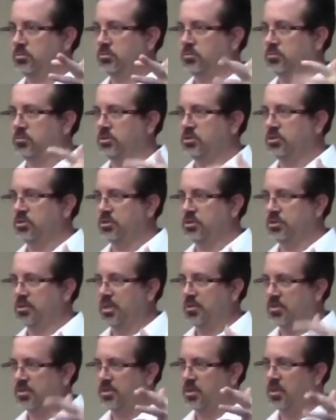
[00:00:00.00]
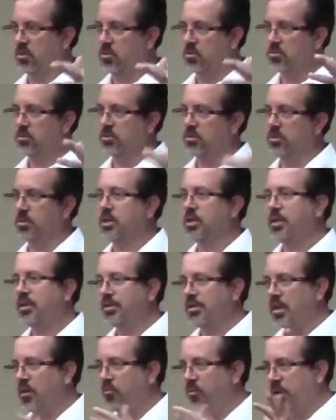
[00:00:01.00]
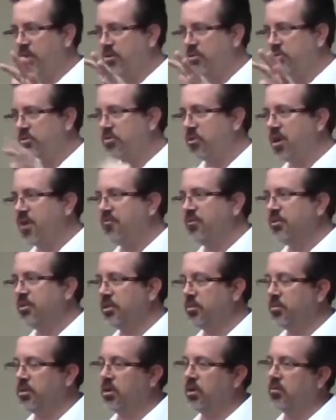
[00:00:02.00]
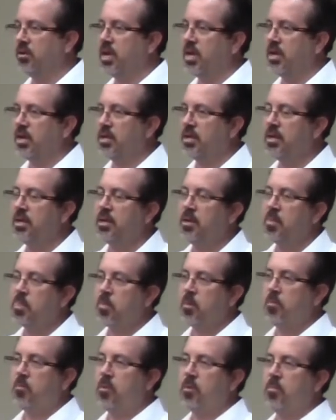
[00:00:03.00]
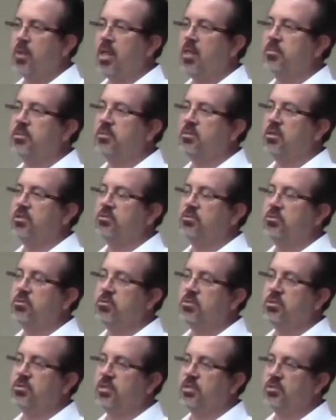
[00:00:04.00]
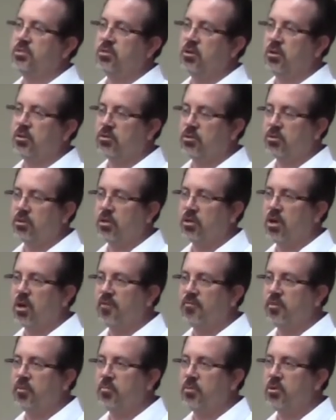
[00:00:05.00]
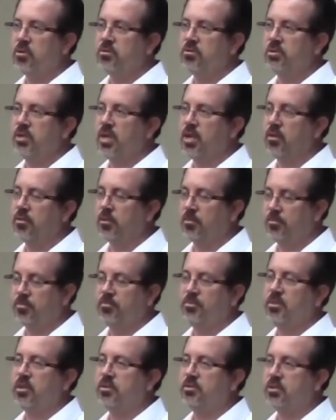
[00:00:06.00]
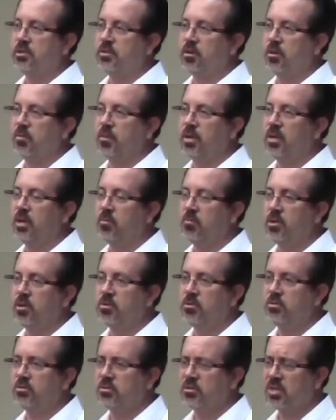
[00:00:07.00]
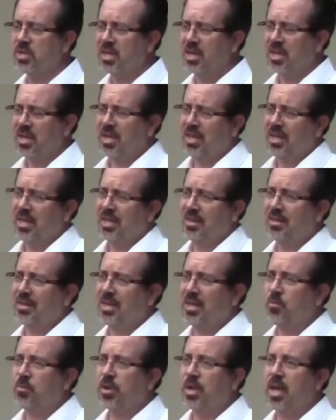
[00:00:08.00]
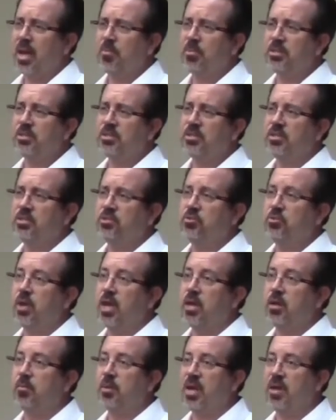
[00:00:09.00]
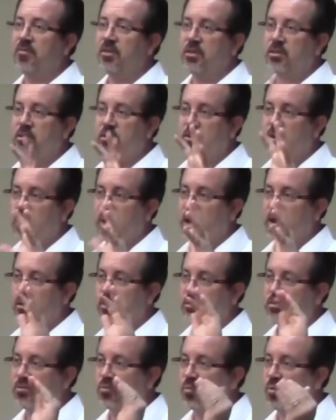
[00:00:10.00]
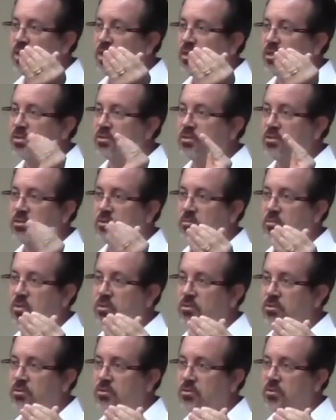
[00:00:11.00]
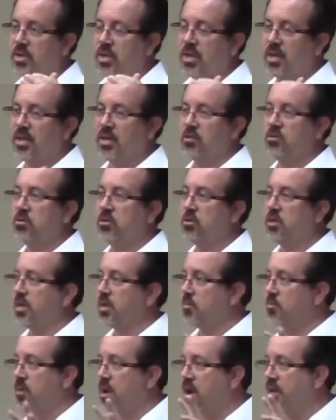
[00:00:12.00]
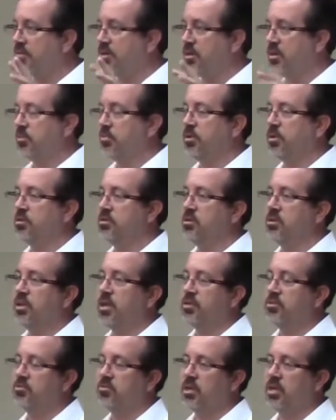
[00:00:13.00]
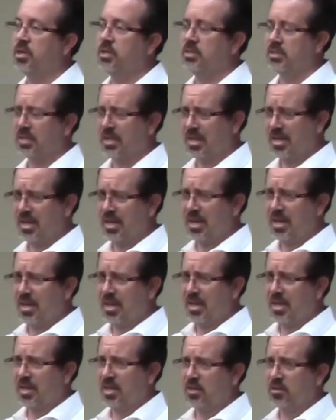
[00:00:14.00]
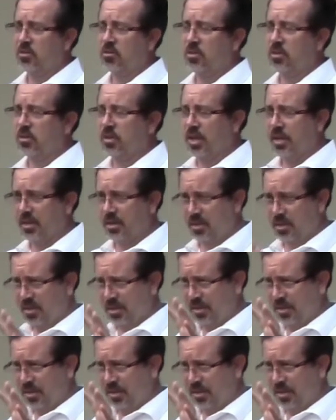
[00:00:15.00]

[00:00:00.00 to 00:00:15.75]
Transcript: which is the same as saying older, that rate shows off a little bit already. But what myeloma cells do is they start turning off the bones that have the cells that start making bones. In the end, what happens is you end up having little areas of weakness in your bones. Okay, it can look like a moth-eaten appearance on X-rays. It can look like